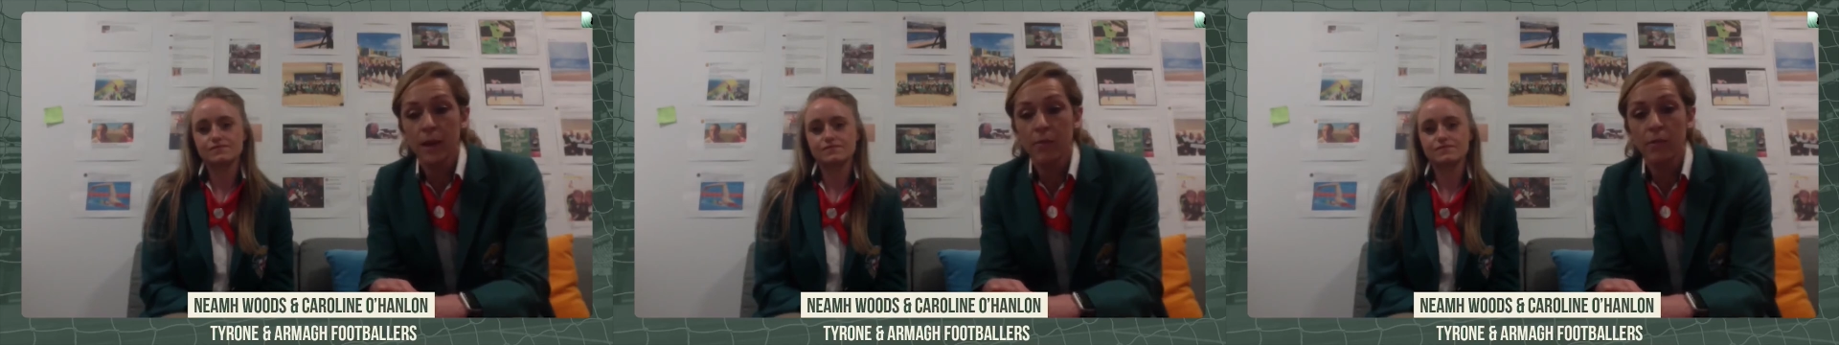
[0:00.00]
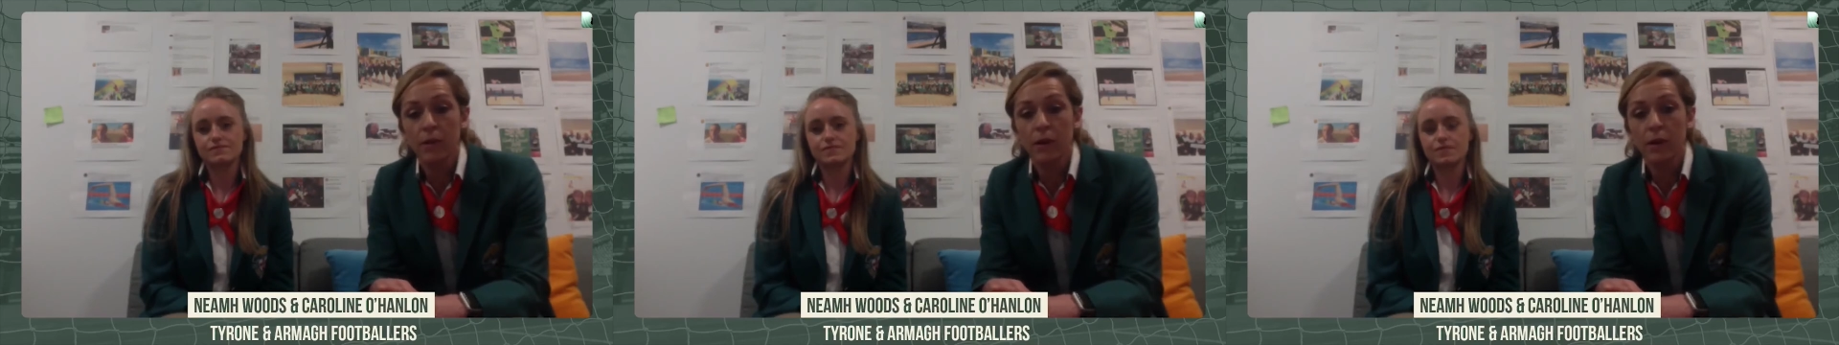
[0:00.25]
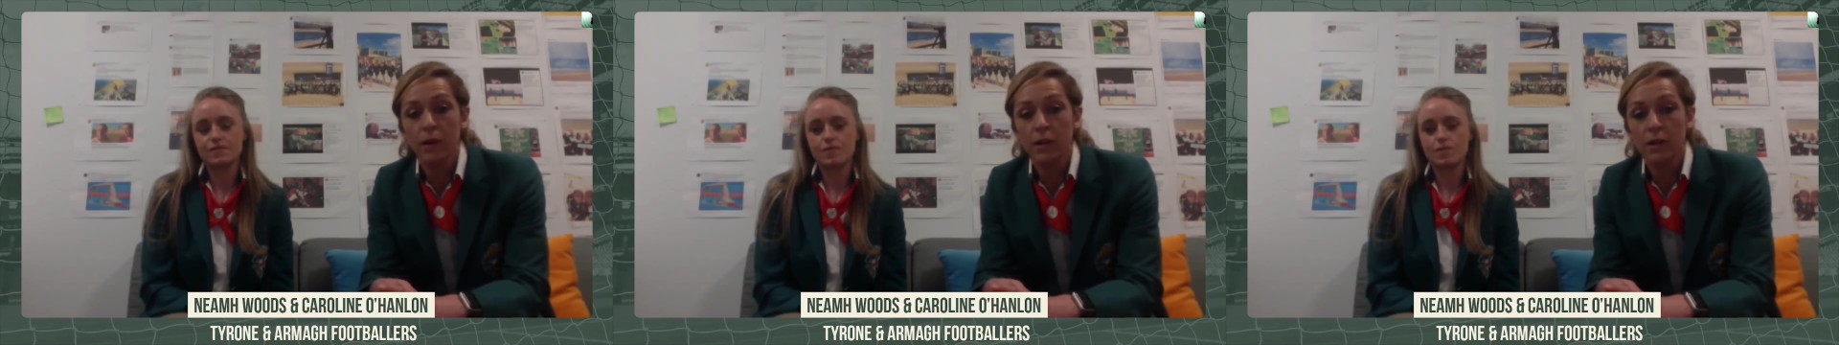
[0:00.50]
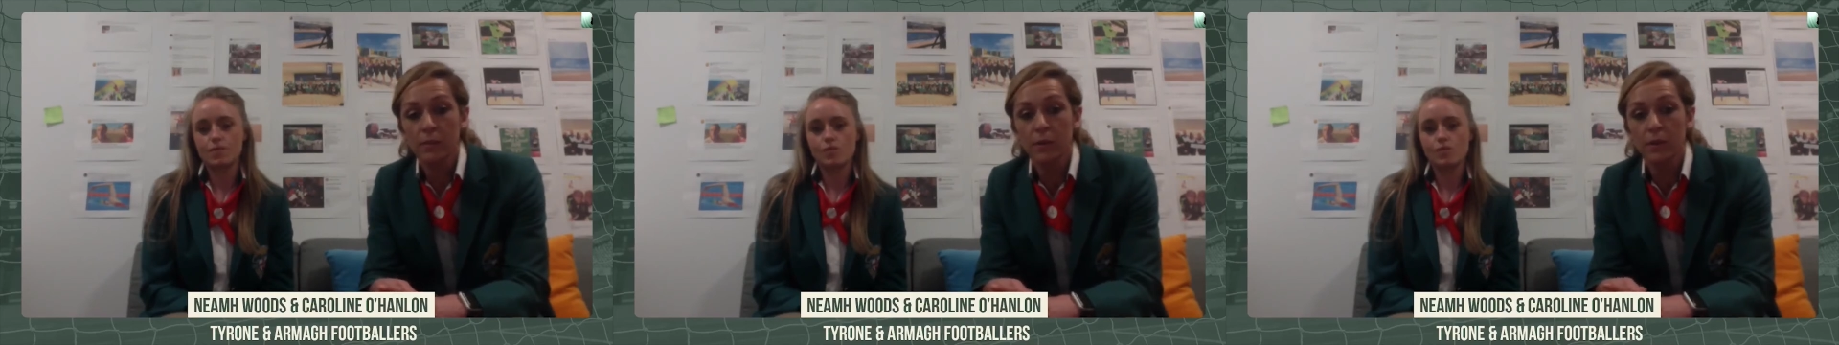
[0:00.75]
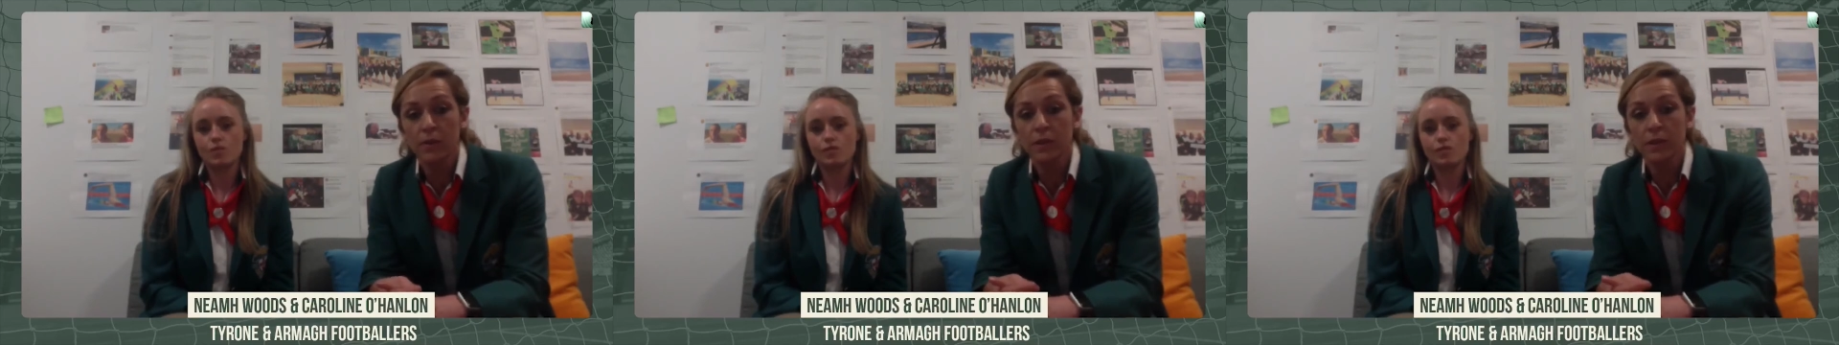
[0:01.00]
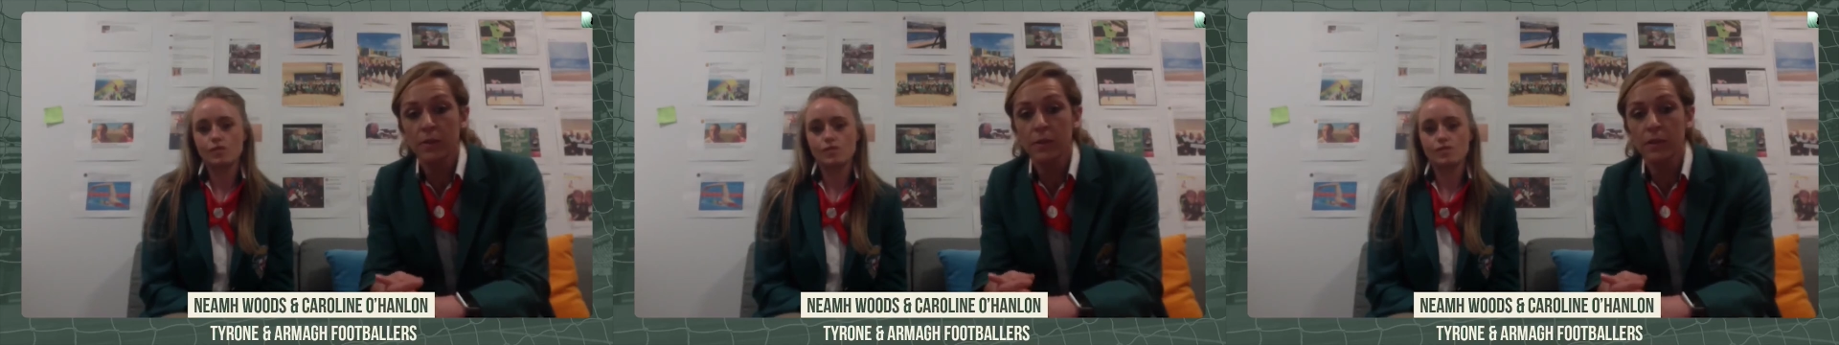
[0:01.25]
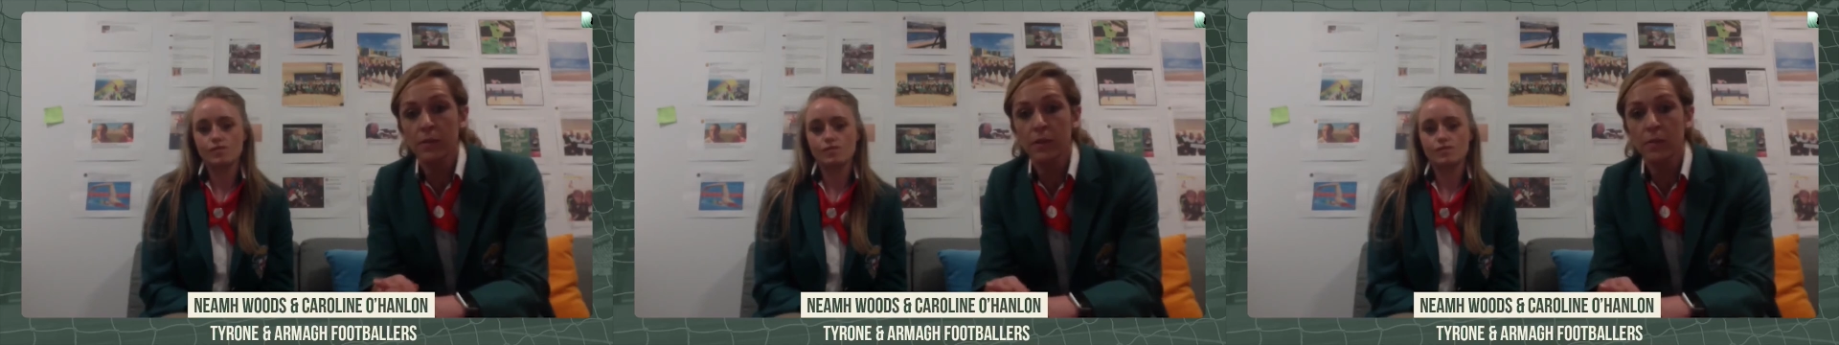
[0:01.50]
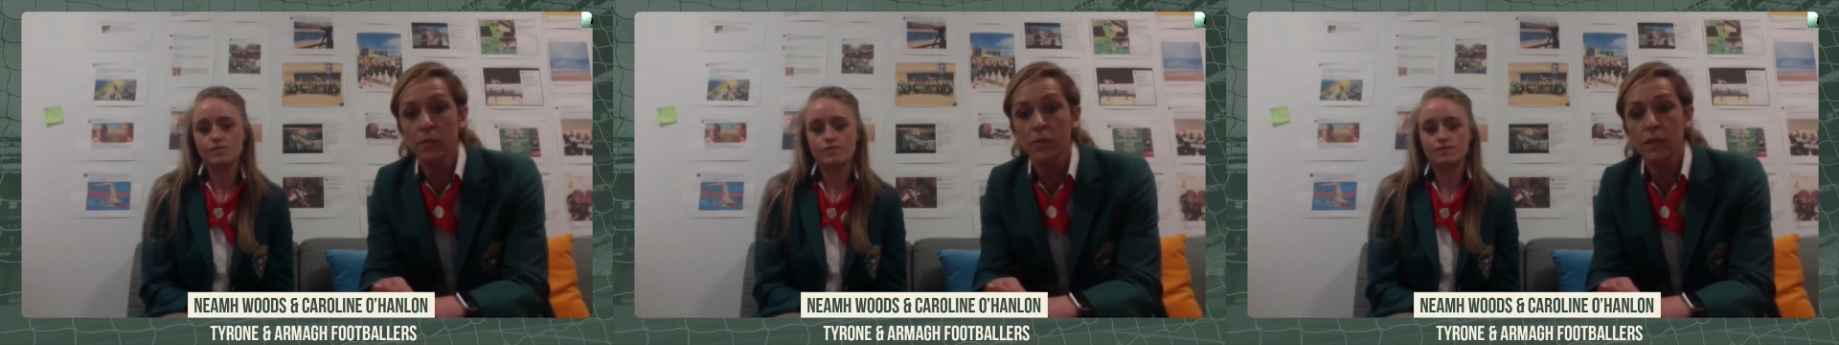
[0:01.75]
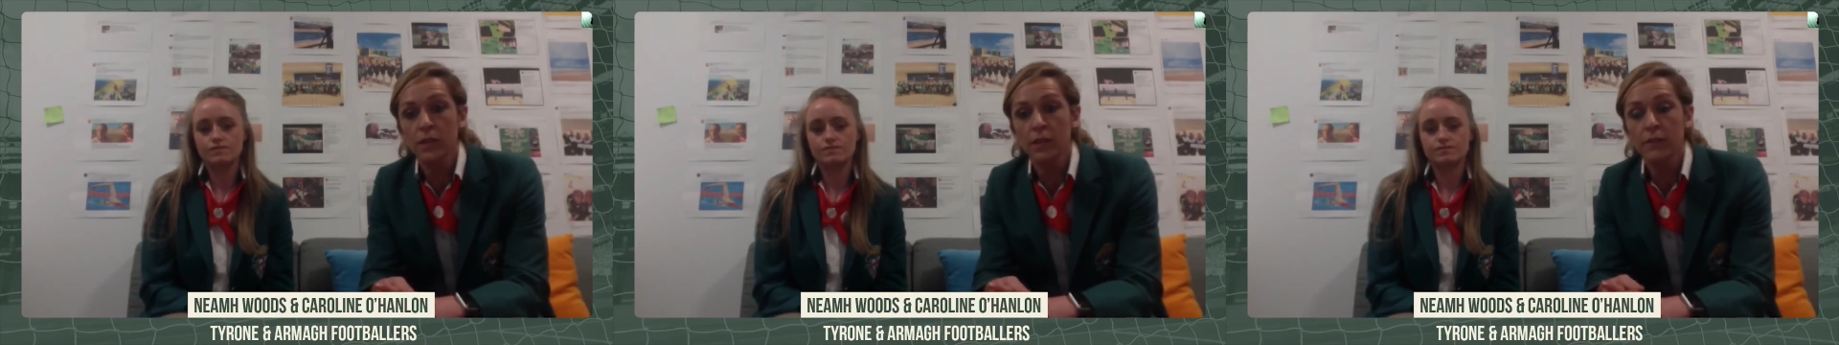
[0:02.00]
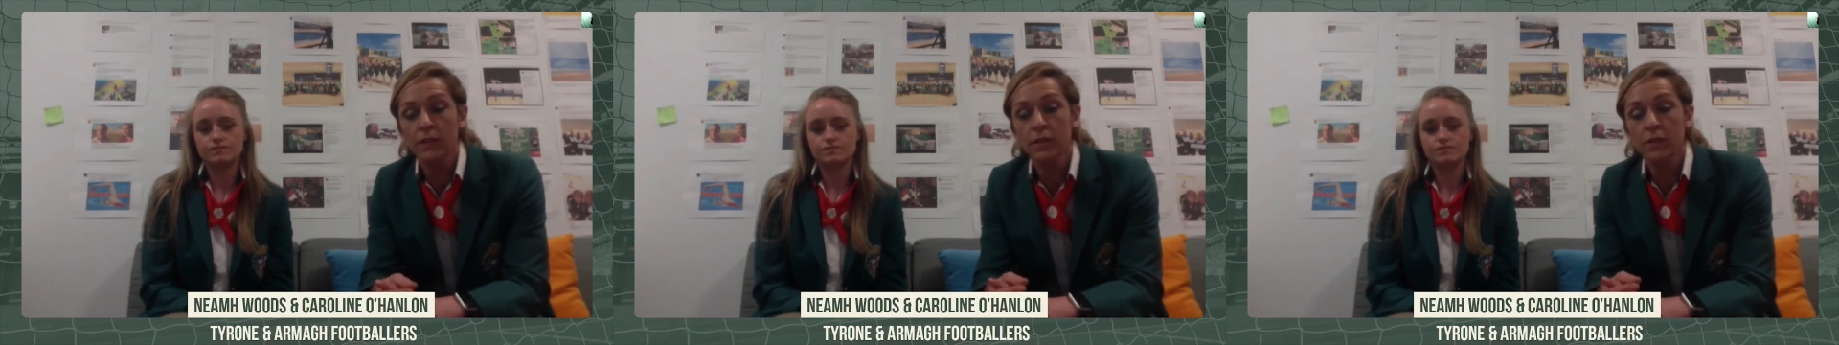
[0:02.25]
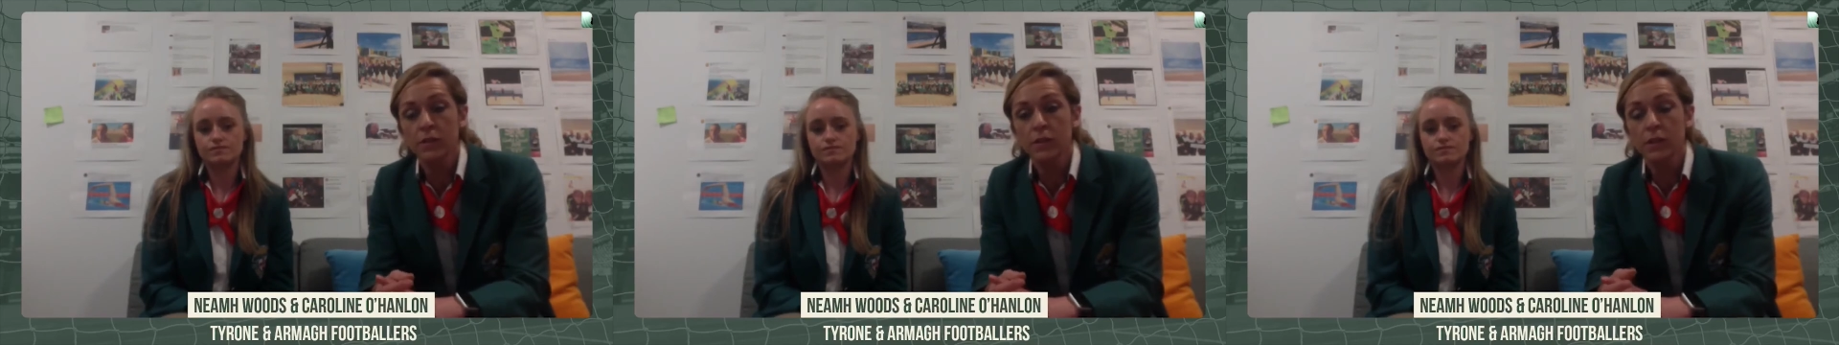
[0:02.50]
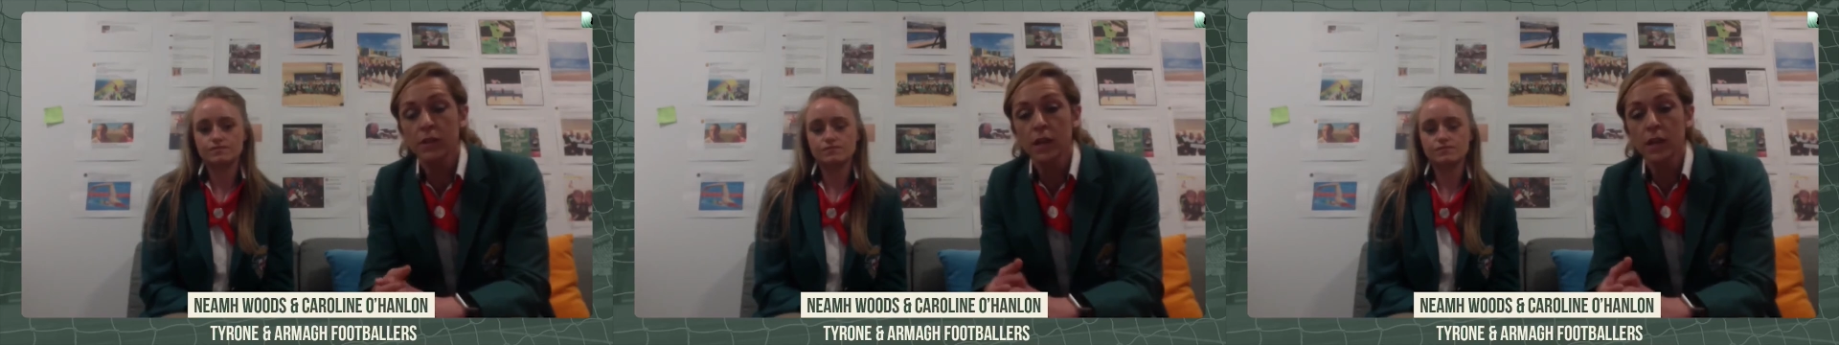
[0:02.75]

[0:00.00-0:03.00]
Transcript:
Speaker 1: regardless, but obviously it puts a bit more significance on